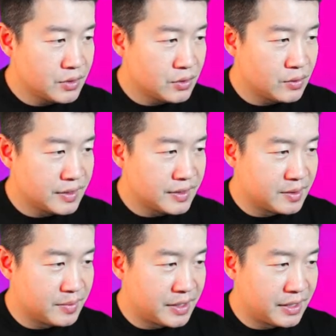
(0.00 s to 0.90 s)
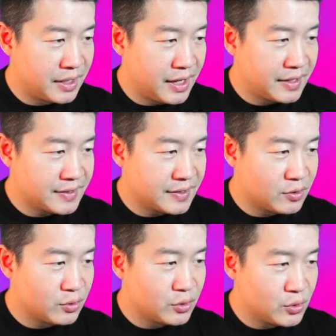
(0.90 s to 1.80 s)
So this is my x
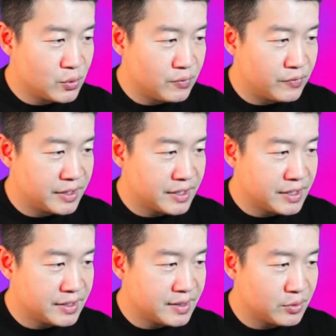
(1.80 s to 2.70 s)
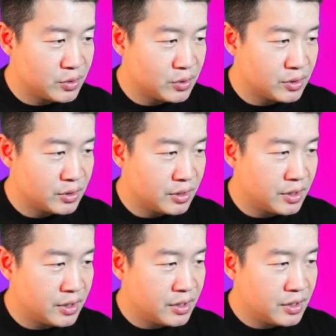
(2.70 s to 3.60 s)
is equal to 2 vertical asymptote.
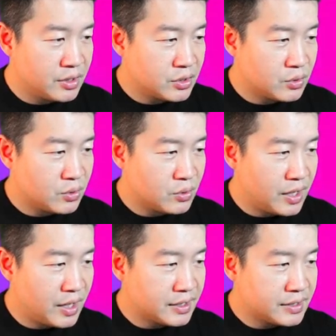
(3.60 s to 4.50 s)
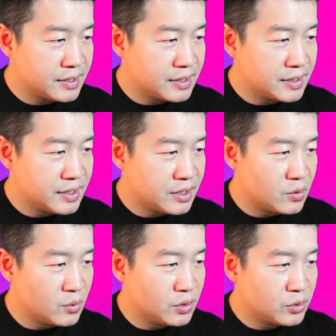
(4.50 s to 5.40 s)
So x is
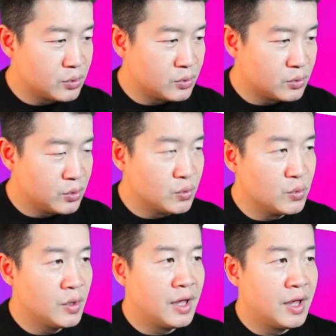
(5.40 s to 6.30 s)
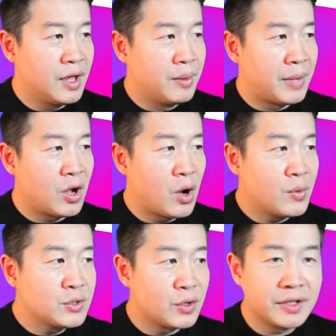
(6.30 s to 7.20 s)
equal to 2. My
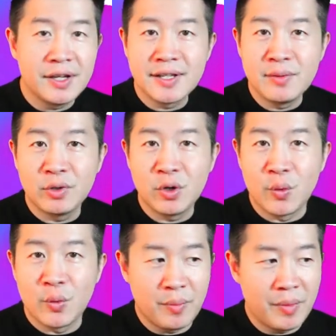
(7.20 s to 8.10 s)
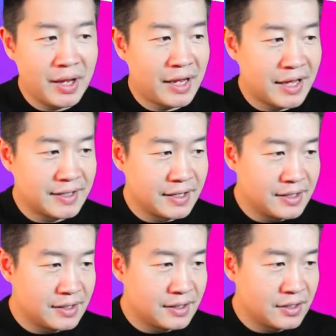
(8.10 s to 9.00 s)
horizontal asymptote will remain as it
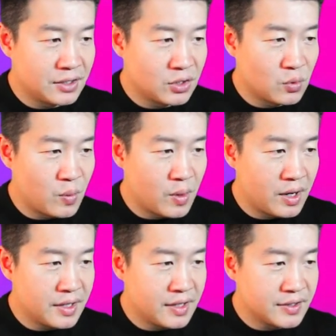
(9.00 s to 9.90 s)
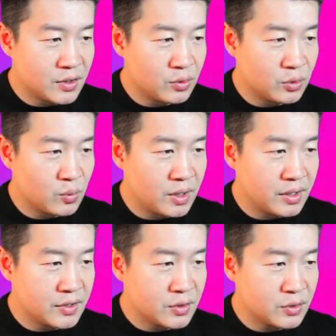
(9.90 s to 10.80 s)
is. So y is equal to
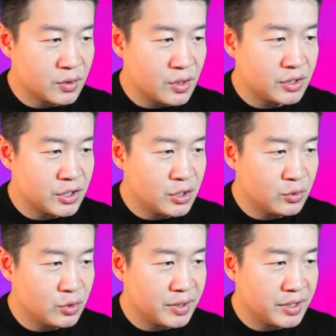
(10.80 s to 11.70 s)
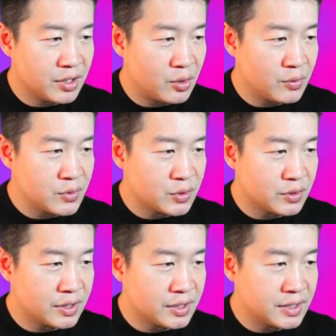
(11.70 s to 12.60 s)
1 is going to continue to be the
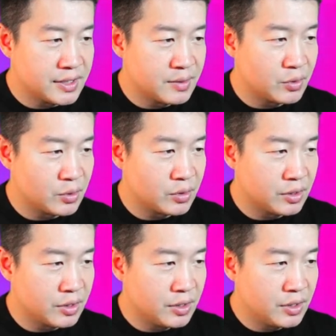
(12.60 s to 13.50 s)
horizontal asymptote.